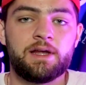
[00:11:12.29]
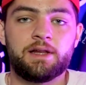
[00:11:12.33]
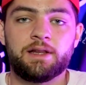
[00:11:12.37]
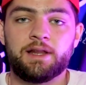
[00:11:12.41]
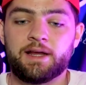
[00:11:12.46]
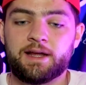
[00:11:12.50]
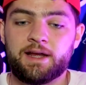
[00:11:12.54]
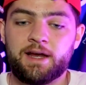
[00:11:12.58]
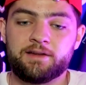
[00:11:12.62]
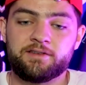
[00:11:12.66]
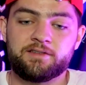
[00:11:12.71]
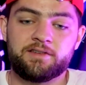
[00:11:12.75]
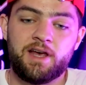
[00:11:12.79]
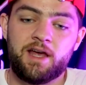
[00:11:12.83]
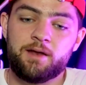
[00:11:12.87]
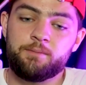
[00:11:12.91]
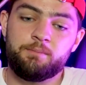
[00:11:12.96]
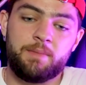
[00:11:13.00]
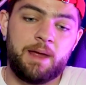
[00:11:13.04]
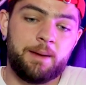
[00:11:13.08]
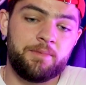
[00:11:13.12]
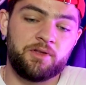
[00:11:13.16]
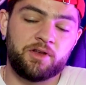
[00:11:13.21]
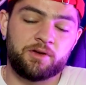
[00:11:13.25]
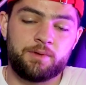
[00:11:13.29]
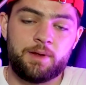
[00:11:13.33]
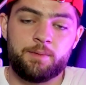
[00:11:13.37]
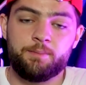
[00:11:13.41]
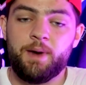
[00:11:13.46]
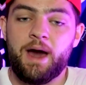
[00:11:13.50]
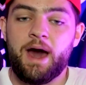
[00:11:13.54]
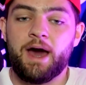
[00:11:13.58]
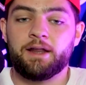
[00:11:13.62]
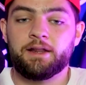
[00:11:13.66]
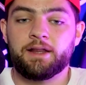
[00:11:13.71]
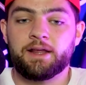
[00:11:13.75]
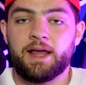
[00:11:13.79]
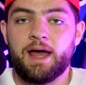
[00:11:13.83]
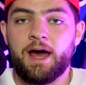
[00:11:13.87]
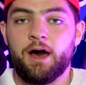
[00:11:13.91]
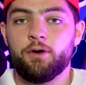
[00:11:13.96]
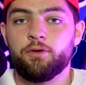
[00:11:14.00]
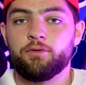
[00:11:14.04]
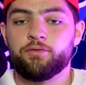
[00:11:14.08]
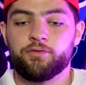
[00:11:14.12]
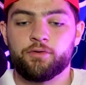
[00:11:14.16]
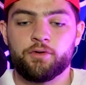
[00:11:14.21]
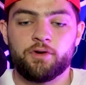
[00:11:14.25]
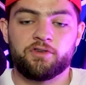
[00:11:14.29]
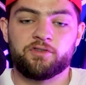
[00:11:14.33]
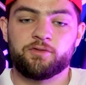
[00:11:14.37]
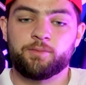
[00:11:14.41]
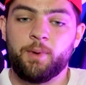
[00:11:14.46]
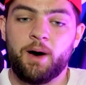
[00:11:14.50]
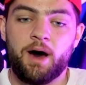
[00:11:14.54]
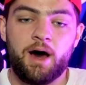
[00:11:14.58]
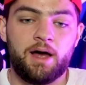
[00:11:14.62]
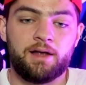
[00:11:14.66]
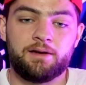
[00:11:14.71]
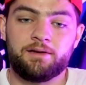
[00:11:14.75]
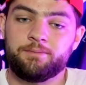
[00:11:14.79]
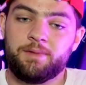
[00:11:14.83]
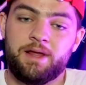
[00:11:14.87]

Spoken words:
like I said, maybe they're going to be battling out for a spot,